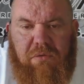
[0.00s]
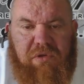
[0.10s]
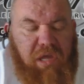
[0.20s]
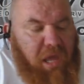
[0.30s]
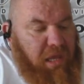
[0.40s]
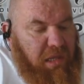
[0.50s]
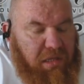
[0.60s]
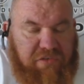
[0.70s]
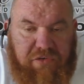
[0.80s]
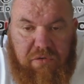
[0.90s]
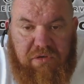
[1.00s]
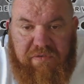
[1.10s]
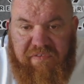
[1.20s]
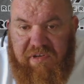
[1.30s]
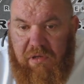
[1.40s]
Okay, so
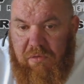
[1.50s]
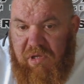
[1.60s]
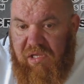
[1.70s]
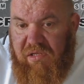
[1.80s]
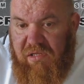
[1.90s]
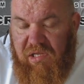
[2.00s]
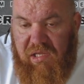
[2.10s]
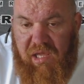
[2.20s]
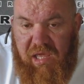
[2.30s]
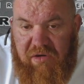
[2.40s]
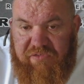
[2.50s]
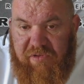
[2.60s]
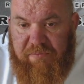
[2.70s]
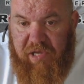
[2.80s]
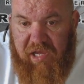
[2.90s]
another video in the health
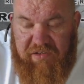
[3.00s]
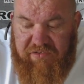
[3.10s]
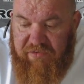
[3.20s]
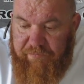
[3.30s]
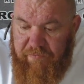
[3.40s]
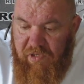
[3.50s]
impacts.